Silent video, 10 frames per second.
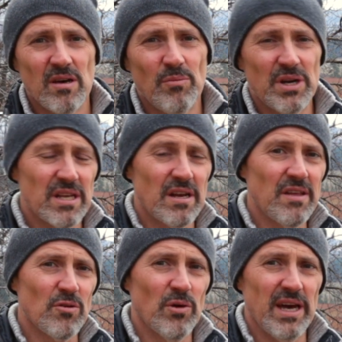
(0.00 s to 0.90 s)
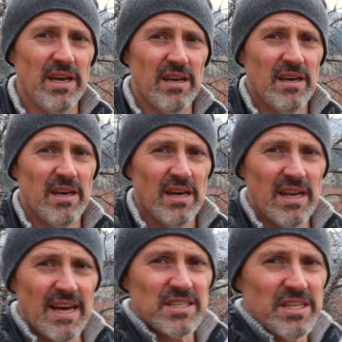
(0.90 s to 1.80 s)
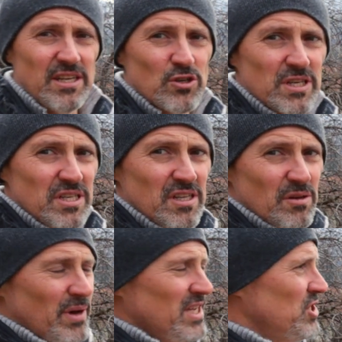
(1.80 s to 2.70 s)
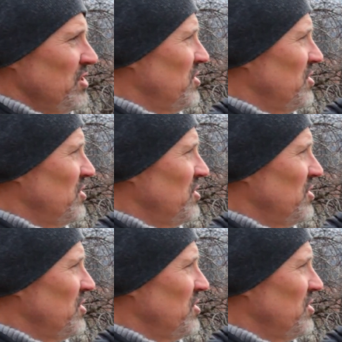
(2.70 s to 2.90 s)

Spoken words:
but in another way, it adds an interesting dimension